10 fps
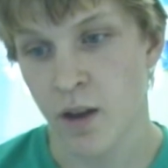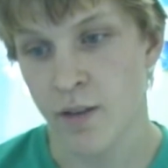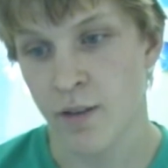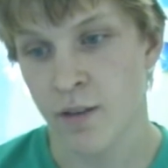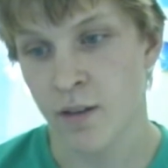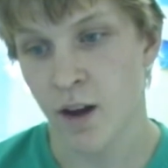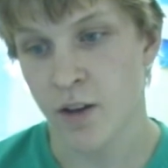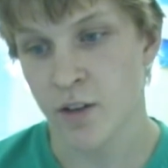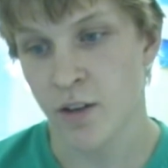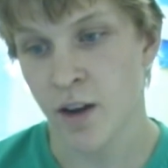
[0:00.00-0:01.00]
is as
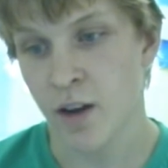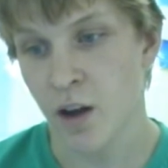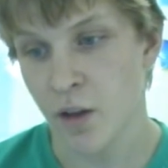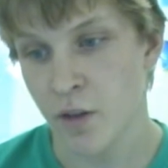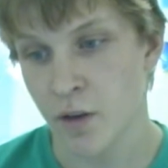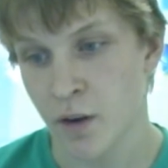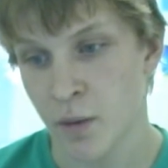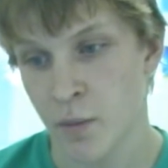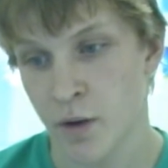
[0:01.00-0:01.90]
large as any other number